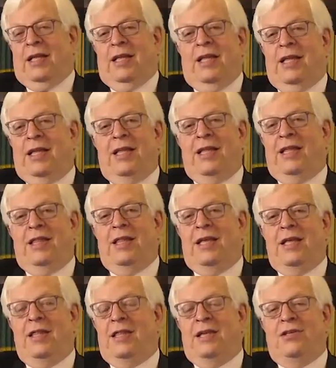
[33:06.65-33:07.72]

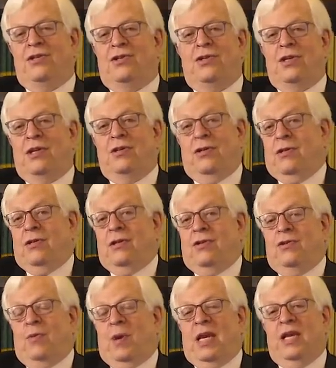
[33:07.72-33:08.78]
It's
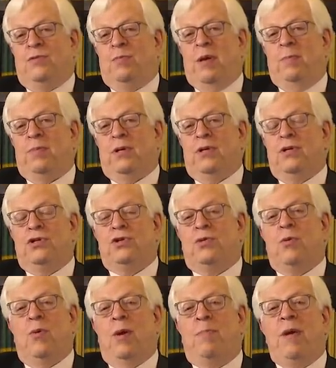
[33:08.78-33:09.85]
the way it is. People could
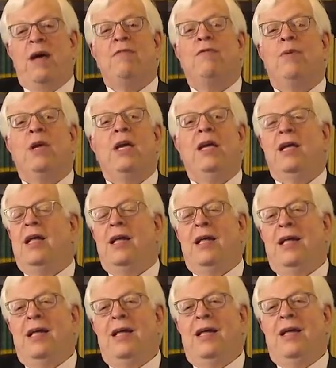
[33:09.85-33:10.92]
screw up every
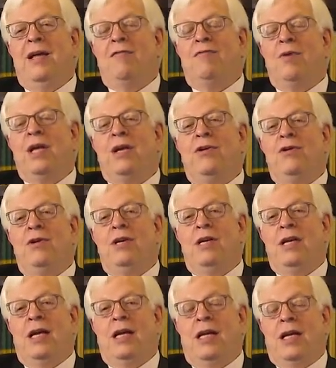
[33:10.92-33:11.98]

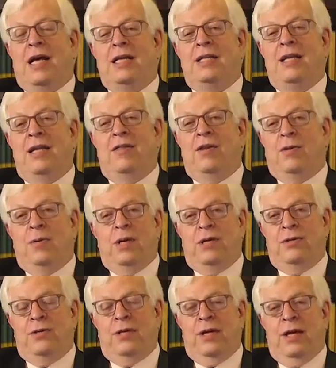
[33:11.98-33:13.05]
good idea there
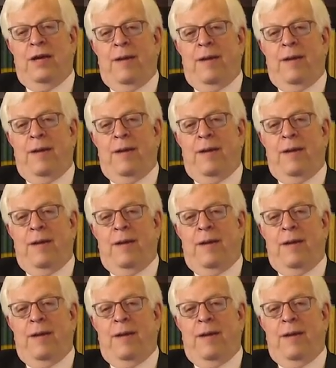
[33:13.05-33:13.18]
is.